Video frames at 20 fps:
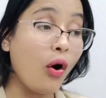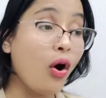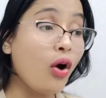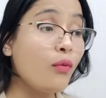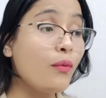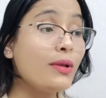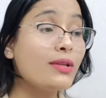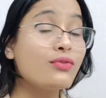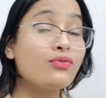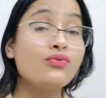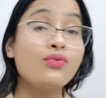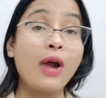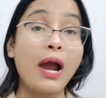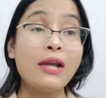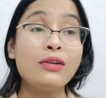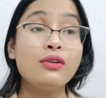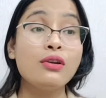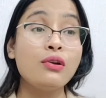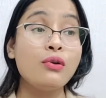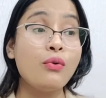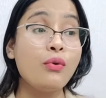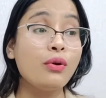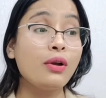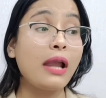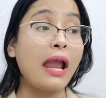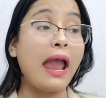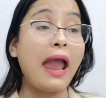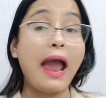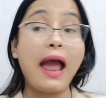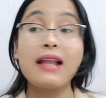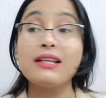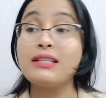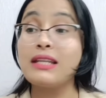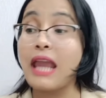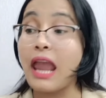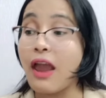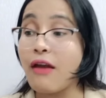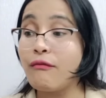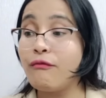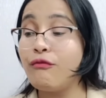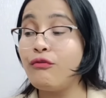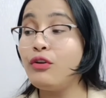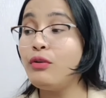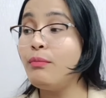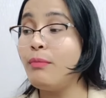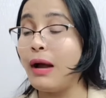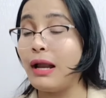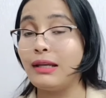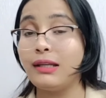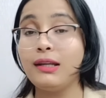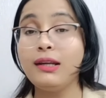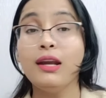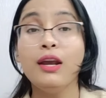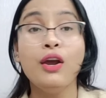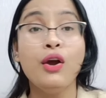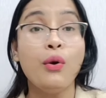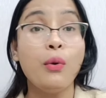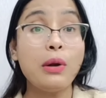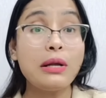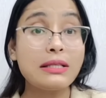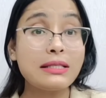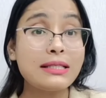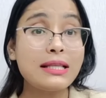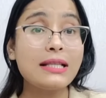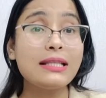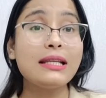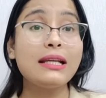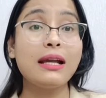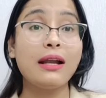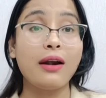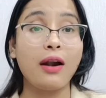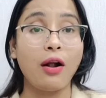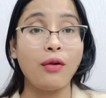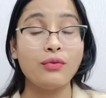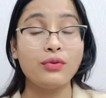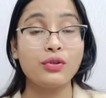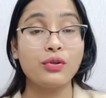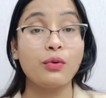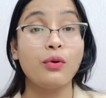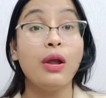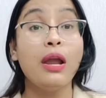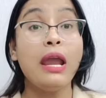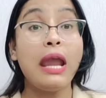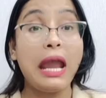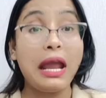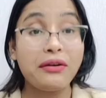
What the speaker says: Always try to look at everybody who is sitting around you